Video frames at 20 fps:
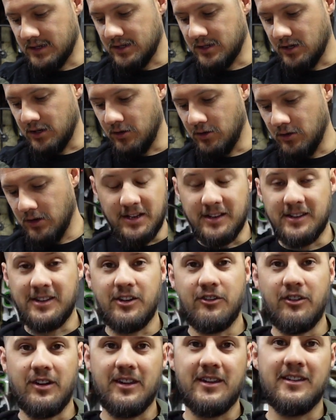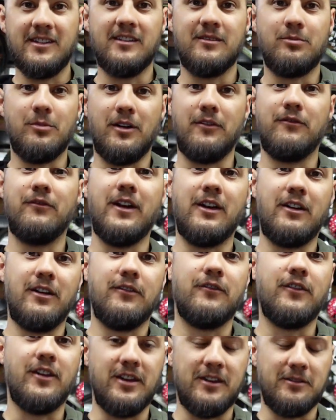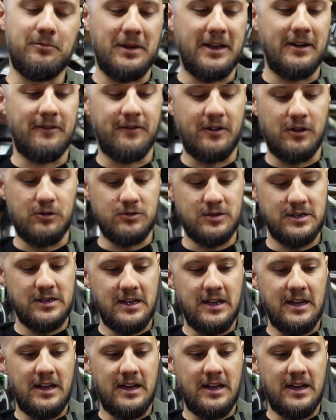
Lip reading: So considering this is my very first manifold